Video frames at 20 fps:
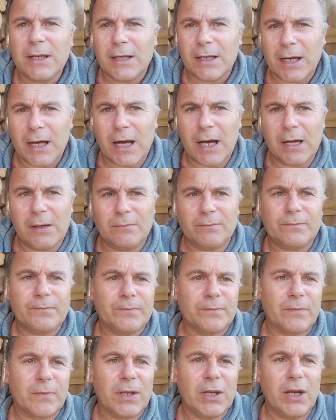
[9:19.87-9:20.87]
Um,
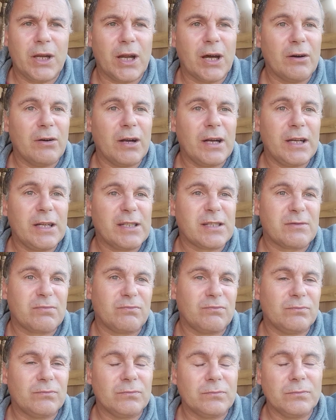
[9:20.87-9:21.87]
you know, and it's
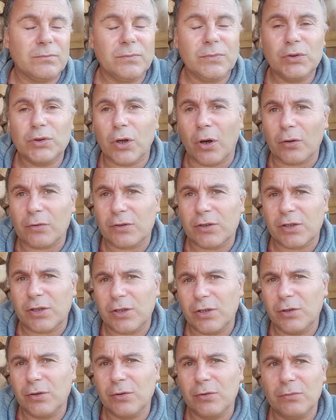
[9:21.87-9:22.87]
not
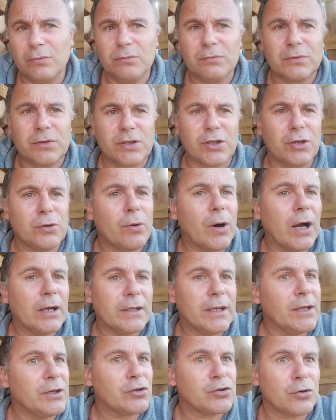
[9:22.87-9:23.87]
too too
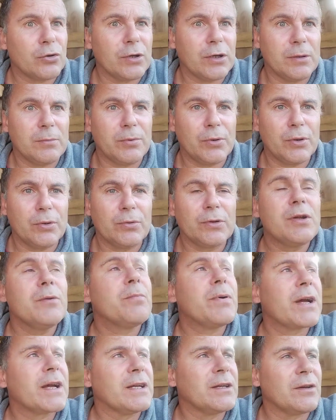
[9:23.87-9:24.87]
unenjoyable. You
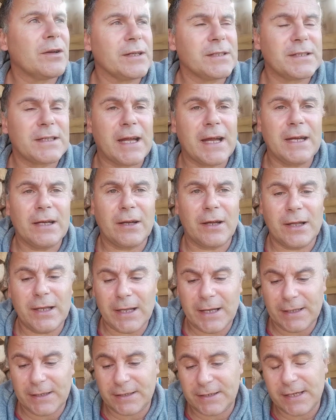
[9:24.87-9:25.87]
pick a nice day like
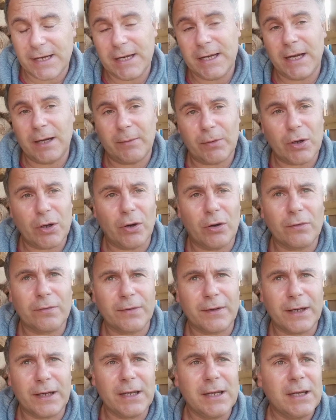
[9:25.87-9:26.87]
this, sit near a
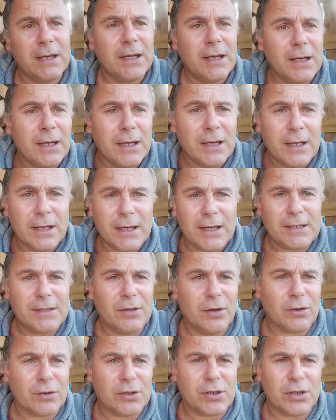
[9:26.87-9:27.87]
coffee. It's
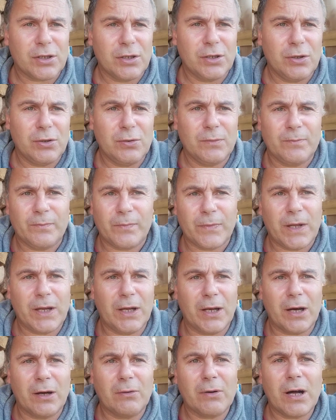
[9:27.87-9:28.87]
not too you
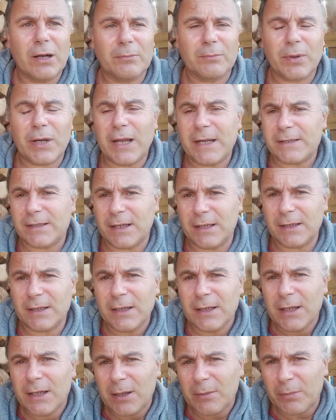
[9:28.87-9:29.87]
know unpleasant.
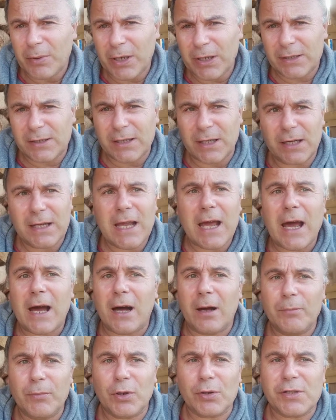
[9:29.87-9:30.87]
But uh, yeah,
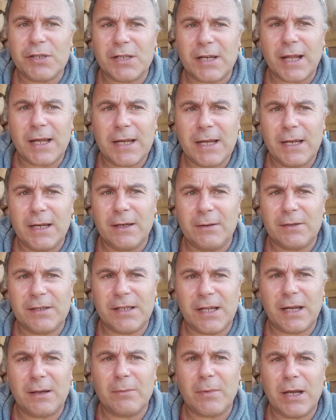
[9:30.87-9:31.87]
I'm not slating
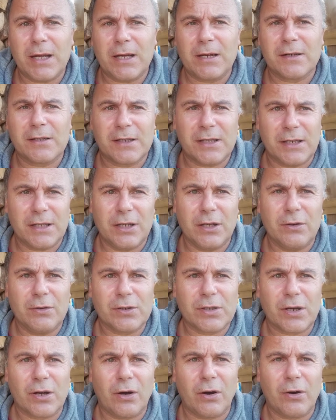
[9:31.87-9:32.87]
stick makers that
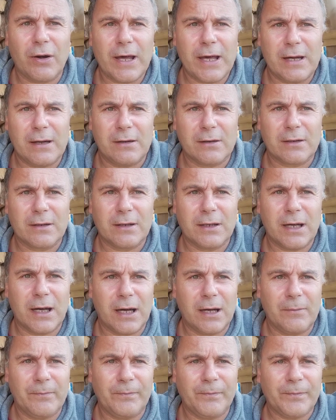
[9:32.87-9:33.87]
use hot air
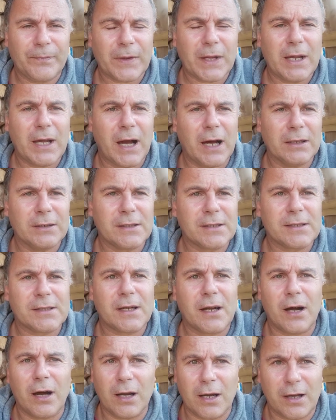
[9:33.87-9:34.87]
um, guns.
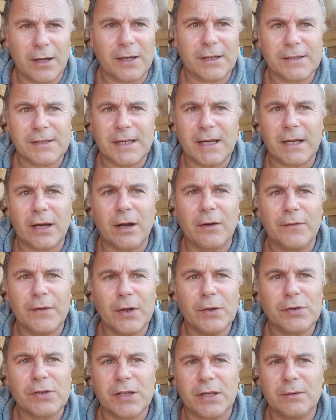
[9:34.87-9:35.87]
I like I said, I've
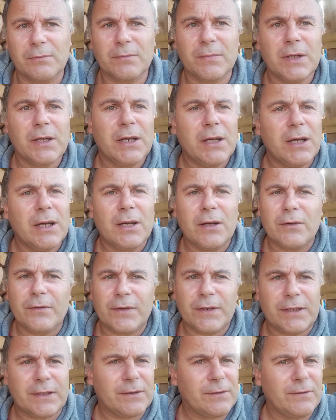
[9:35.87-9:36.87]
used them
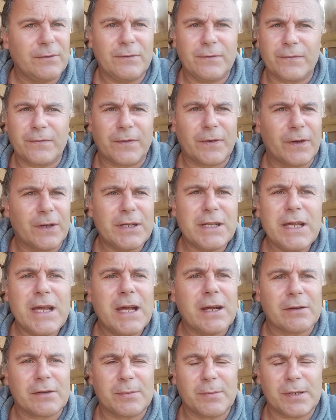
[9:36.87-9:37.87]
for
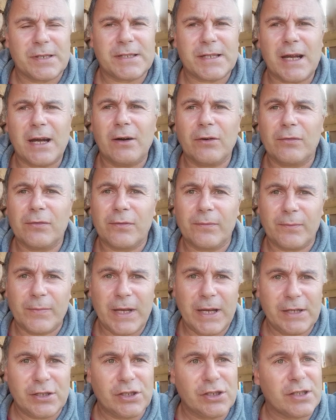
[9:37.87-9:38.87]
years myself.
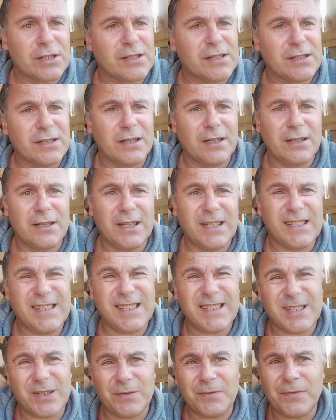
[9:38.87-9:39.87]
It's just that this
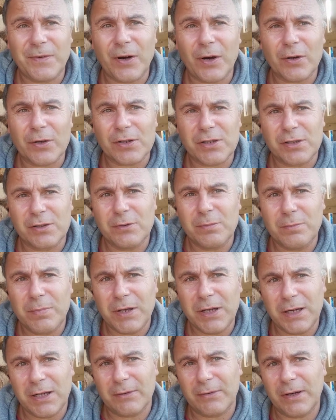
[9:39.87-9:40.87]
is a far
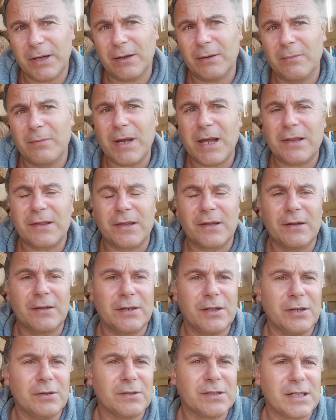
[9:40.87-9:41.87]
superior method
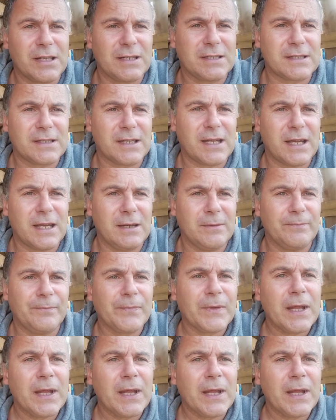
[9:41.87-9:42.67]
using steam.